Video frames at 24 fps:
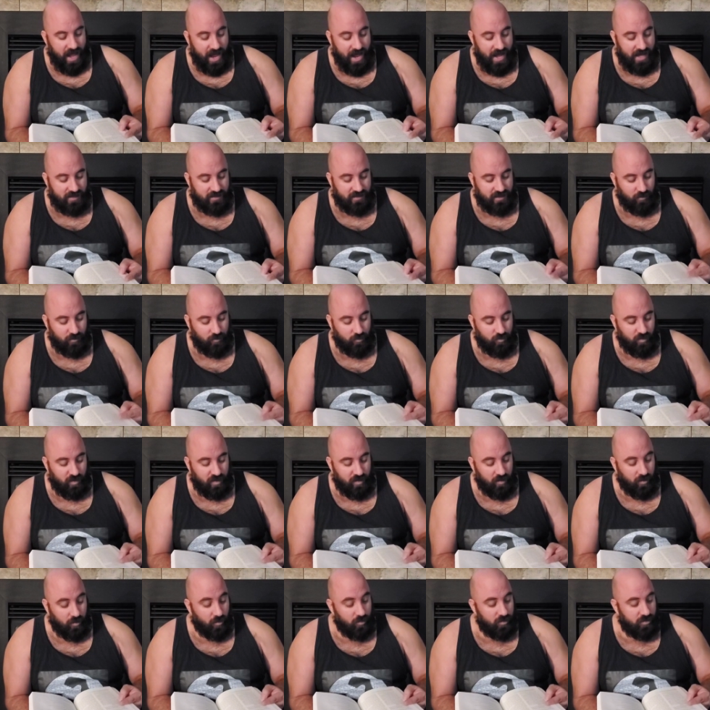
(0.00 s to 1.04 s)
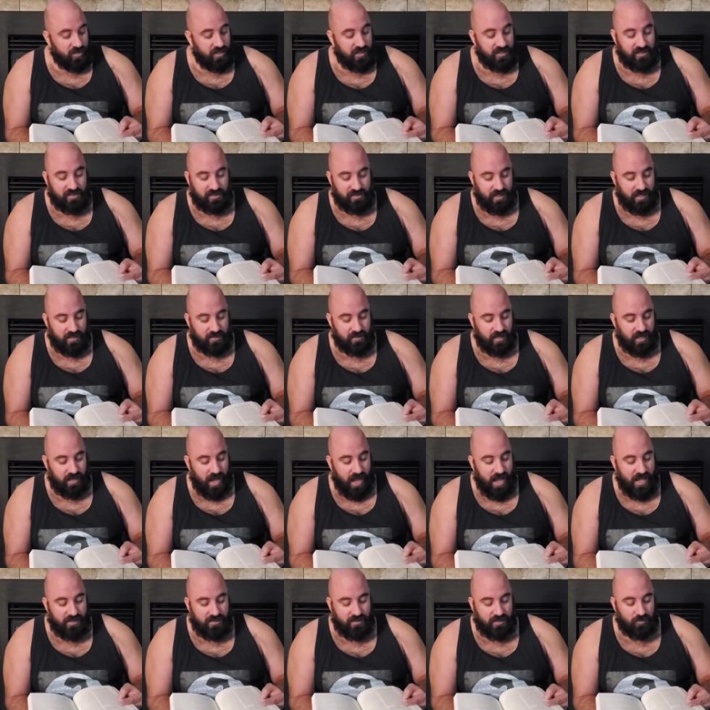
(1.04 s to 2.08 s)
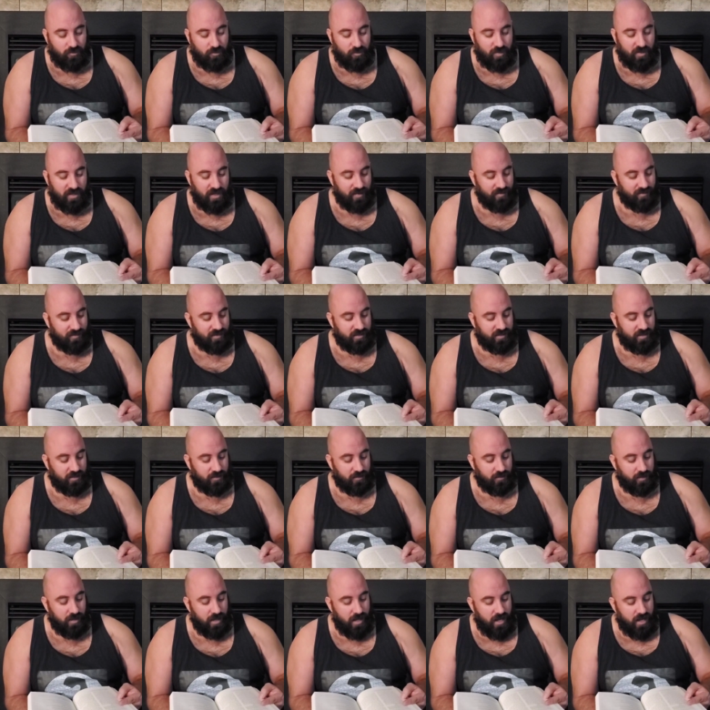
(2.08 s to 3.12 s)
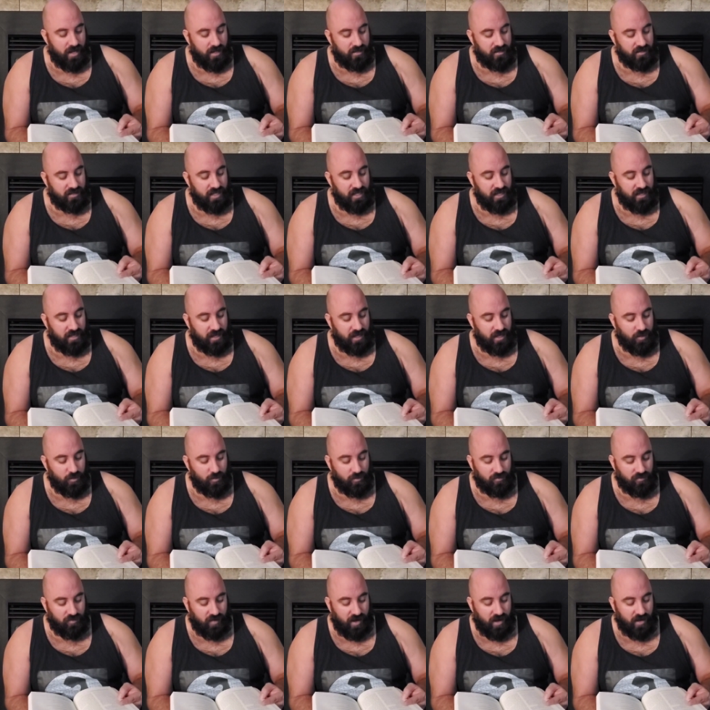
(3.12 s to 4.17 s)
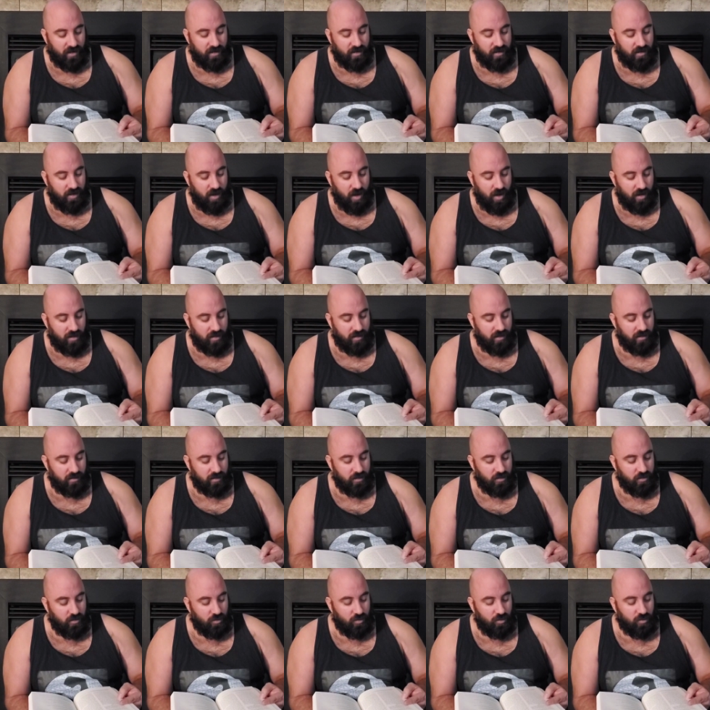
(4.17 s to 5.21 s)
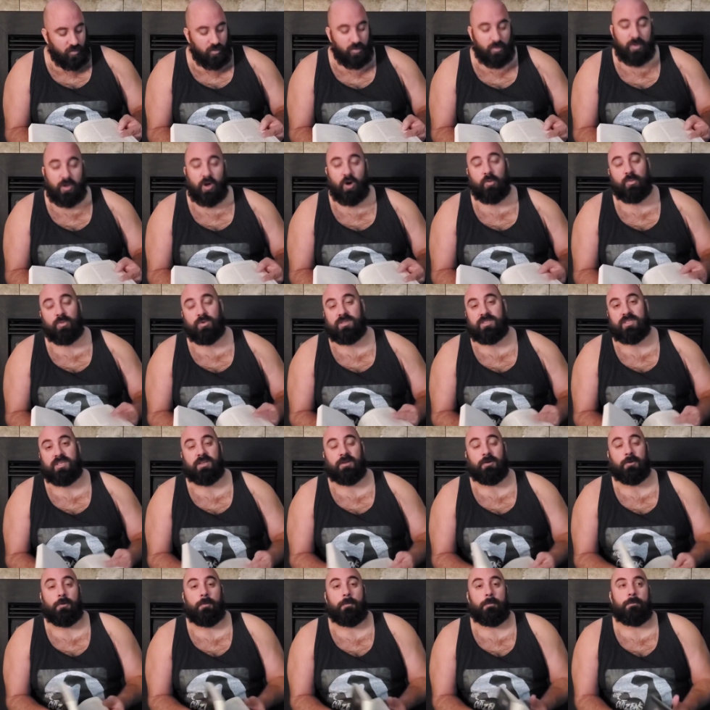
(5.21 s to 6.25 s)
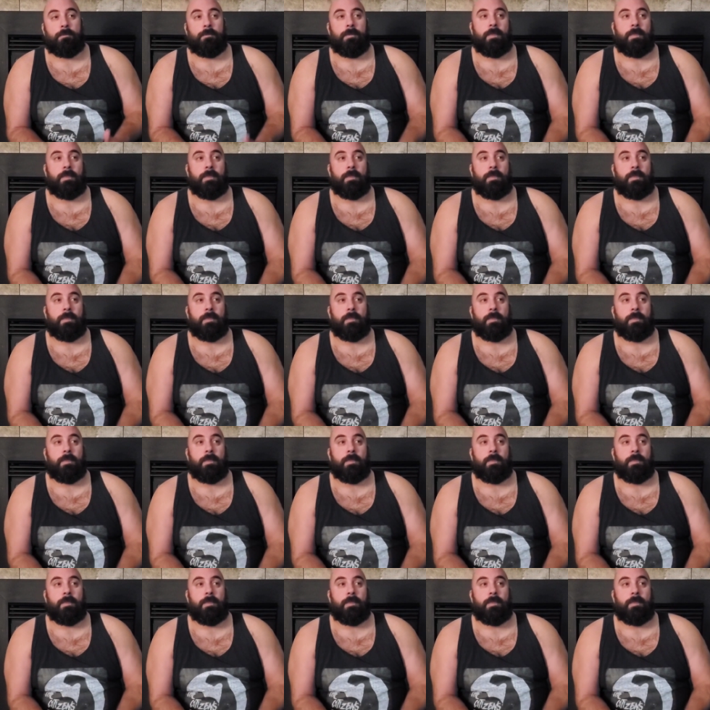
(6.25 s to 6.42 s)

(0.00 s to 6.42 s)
Ask and it will be, you know, what Jesus says, ask and it will be given to you. Seek and you will find. Knock and the door will be open to you.